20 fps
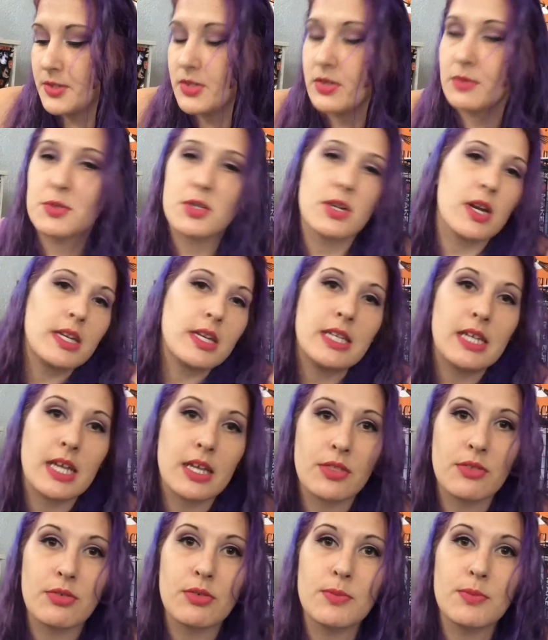so I'm trying to
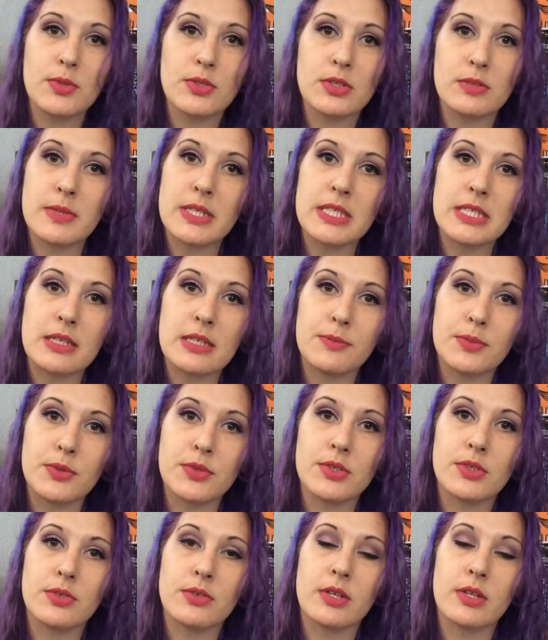get through most of my
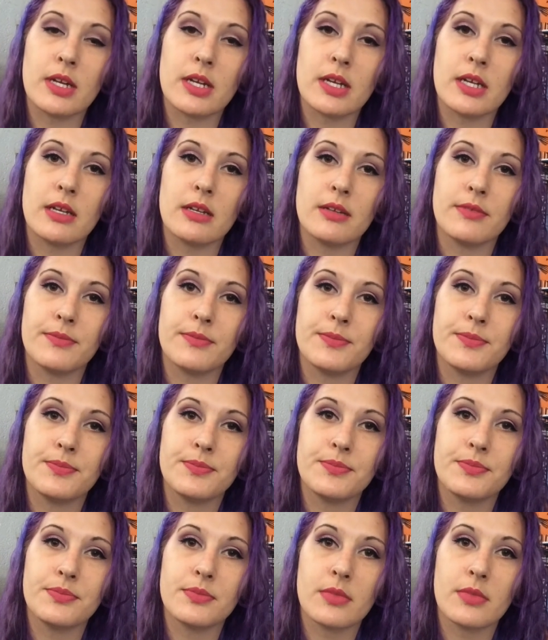samples so that I can
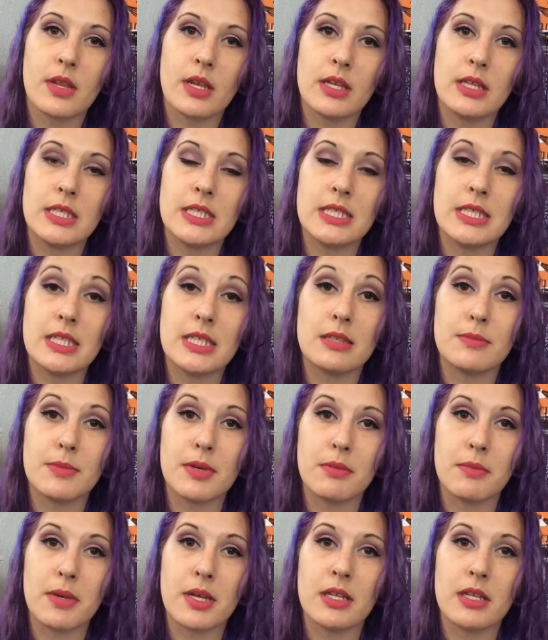at least get them
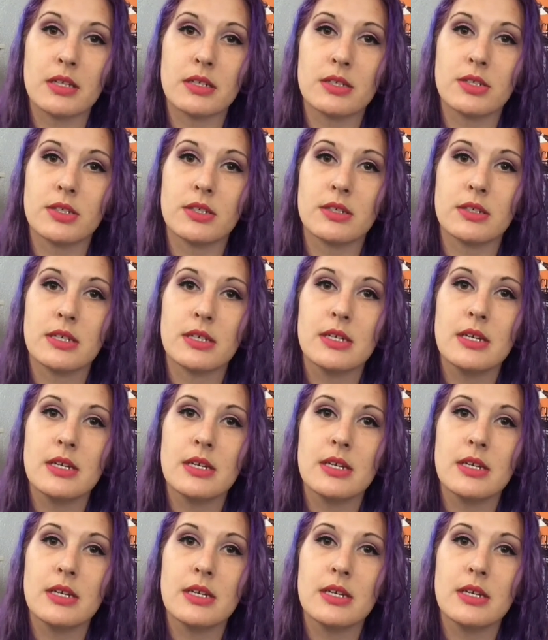out of my collection.